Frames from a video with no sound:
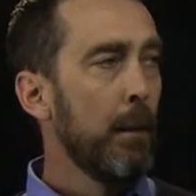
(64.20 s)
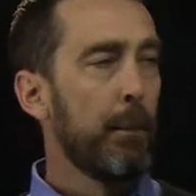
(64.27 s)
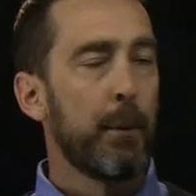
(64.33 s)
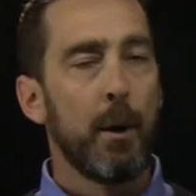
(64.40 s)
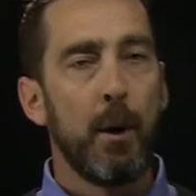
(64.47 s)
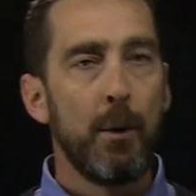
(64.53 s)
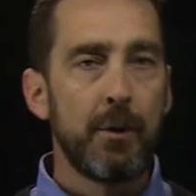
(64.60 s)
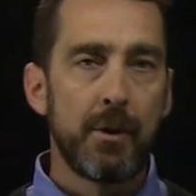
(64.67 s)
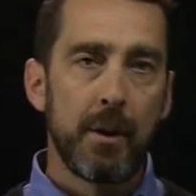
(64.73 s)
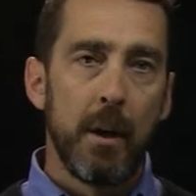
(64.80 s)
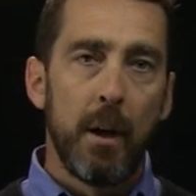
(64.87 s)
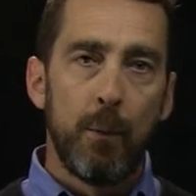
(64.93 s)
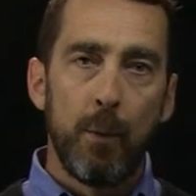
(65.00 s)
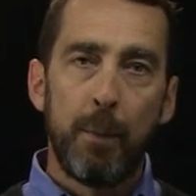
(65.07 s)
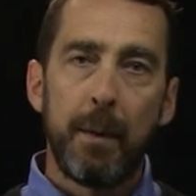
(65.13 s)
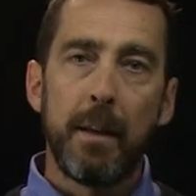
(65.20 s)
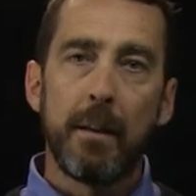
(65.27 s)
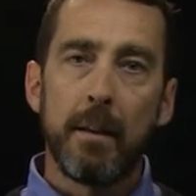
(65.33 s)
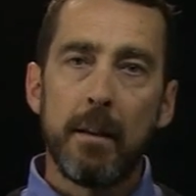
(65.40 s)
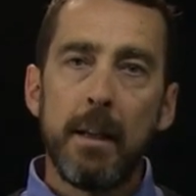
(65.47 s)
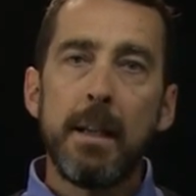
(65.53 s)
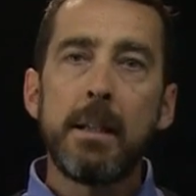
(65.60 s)
approach will be the
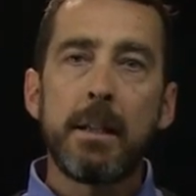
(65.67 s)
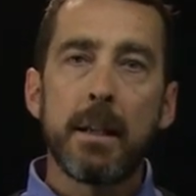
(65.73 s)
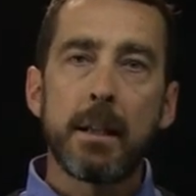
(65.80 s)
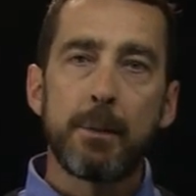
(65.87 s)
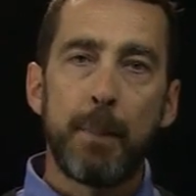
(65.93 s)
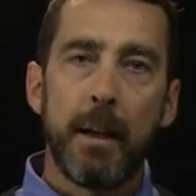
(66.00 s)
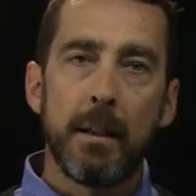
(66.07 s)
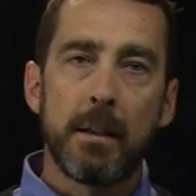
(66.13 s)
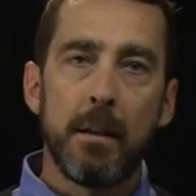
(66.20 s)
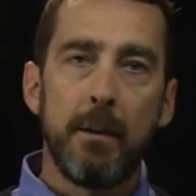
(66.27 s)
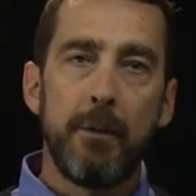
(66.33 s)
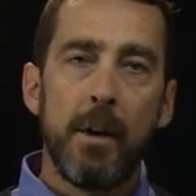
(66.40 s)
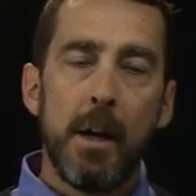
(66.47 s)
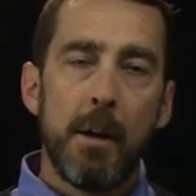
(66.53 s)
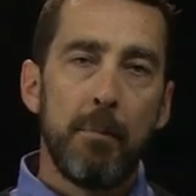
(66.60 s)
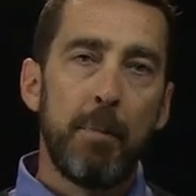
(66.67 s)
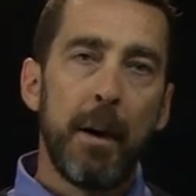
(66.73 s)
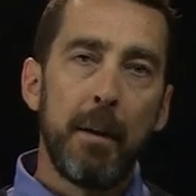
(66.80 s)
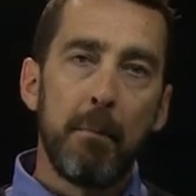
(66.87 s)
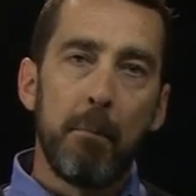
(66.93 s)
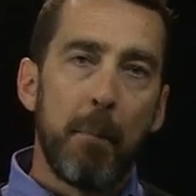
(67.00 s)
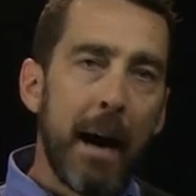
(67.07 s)
least expensive,
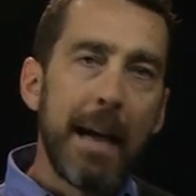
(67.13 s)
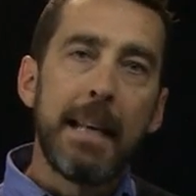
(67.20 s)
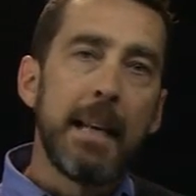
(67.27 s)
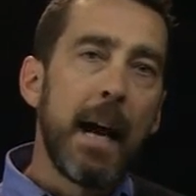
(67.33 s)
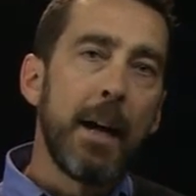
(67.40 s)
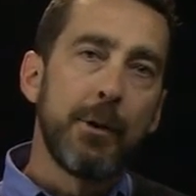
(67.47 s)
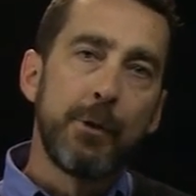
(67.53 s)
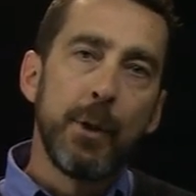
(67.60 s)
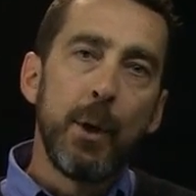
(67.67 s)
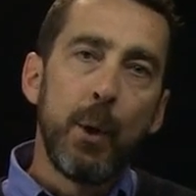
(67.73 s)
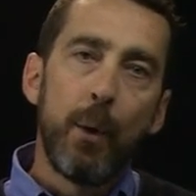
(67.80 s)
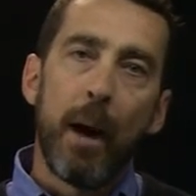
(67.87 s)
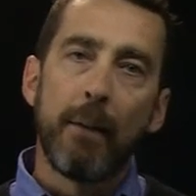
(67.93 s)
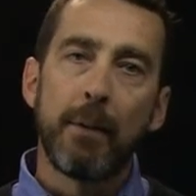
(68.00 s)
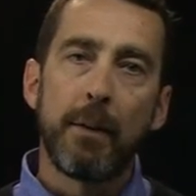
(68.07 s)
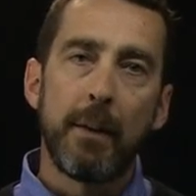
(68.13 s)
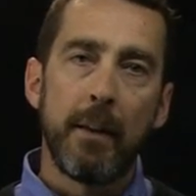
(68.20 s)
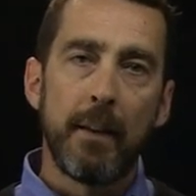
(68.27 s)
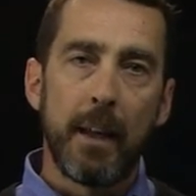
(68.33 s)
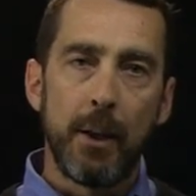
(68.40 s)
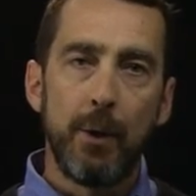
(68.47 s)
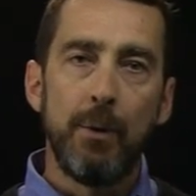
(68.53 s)
but might not do everything
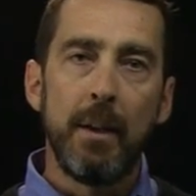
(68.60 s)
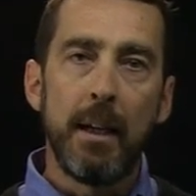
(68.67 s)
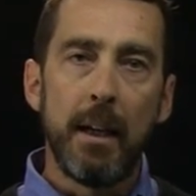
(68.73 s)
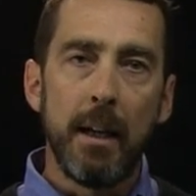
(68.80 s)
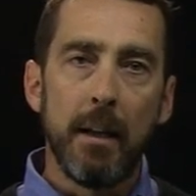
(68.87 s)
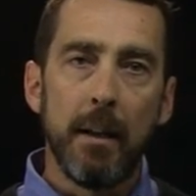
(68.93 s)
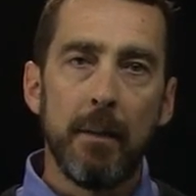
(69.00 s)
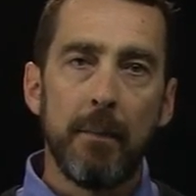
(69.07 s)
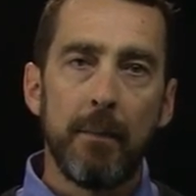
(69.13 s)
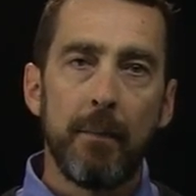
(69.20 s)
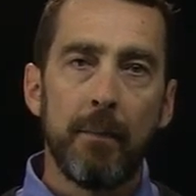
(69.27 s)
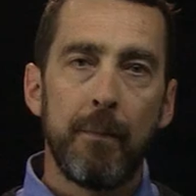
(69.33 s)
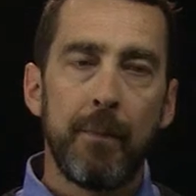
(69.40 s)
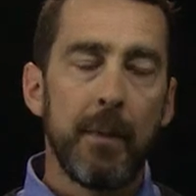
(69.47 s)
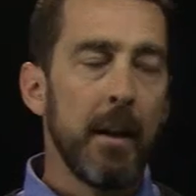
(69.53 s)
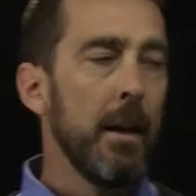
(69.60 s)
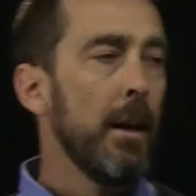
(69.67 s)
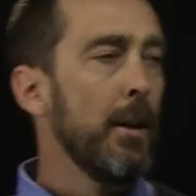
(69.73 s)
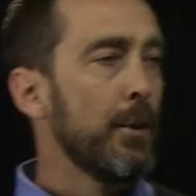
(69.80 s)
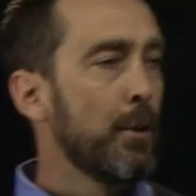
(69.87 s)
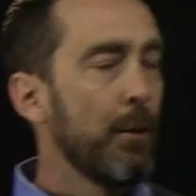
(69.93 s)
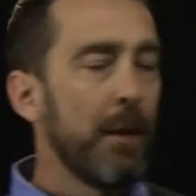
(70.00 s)
that you need.
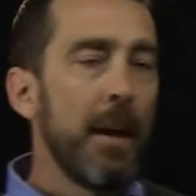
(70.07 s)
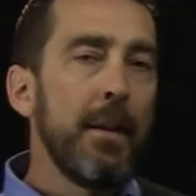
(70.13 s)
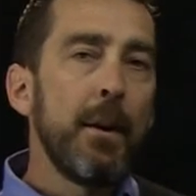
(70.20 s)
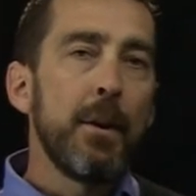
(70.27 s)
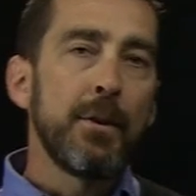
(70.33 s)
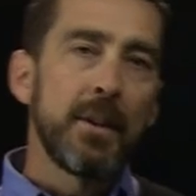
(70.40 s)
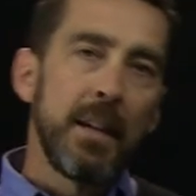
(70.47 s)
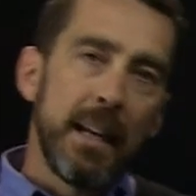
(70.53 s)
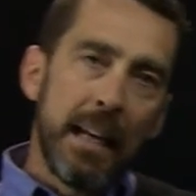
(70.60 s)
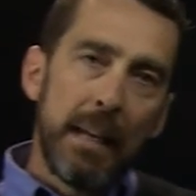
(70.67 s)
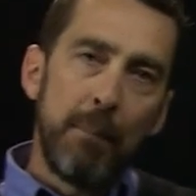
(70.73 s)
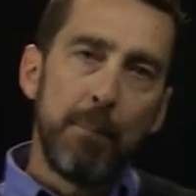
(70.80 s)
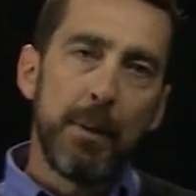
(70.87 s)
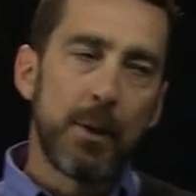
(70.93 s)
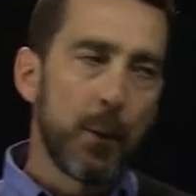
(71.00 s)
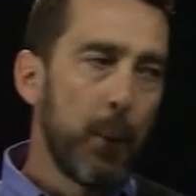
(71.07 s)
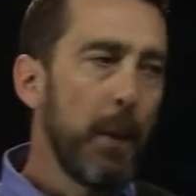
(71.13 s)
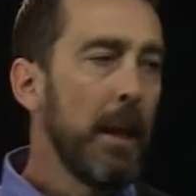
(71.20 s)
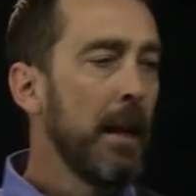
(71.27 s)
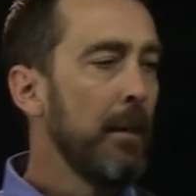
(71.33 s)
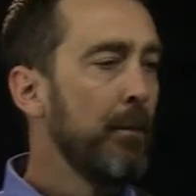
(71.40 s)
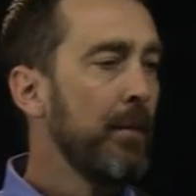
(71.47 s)
So then there's an
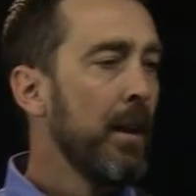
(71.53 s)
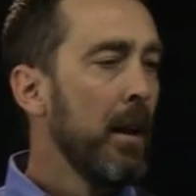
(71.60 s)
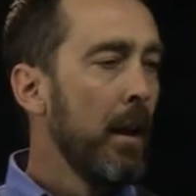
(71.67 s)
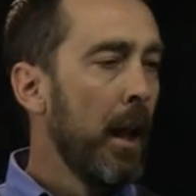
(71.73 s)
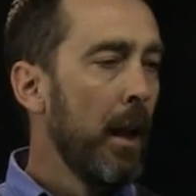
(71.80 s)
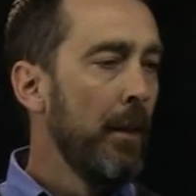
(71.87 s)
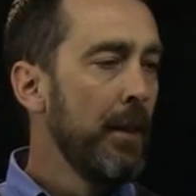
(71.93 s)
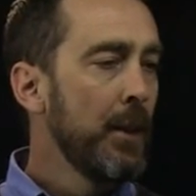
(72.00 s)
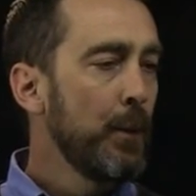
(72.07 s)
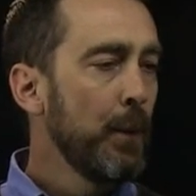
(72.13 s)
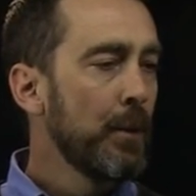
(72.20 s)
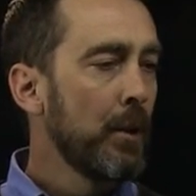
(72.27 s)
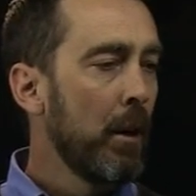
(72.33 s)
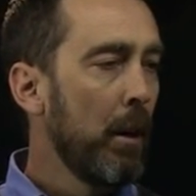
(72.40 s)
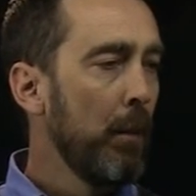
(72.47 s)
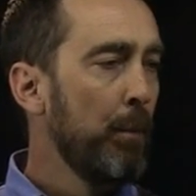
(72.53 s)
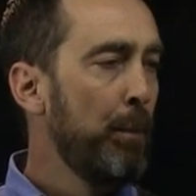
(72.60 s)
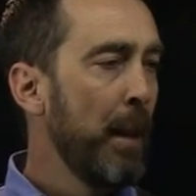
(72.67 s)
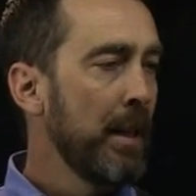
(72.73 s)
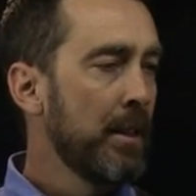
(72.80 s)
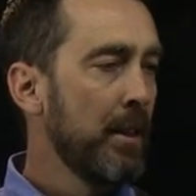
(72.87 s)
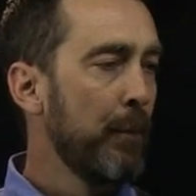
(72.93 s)
in-between, and this one's called
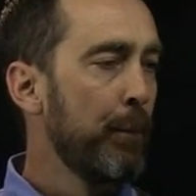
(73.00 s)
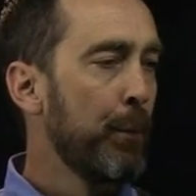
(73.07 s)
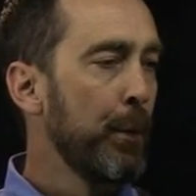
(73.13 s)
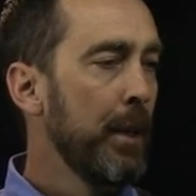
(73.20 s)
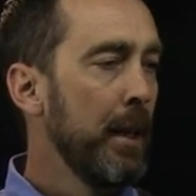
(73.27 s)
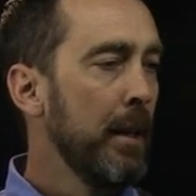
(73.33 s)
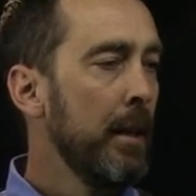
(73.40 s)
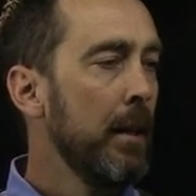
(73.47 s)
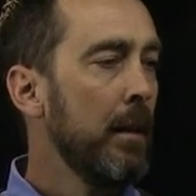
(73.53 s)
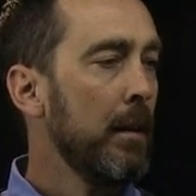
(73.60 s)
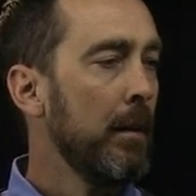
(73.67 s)
best of breed.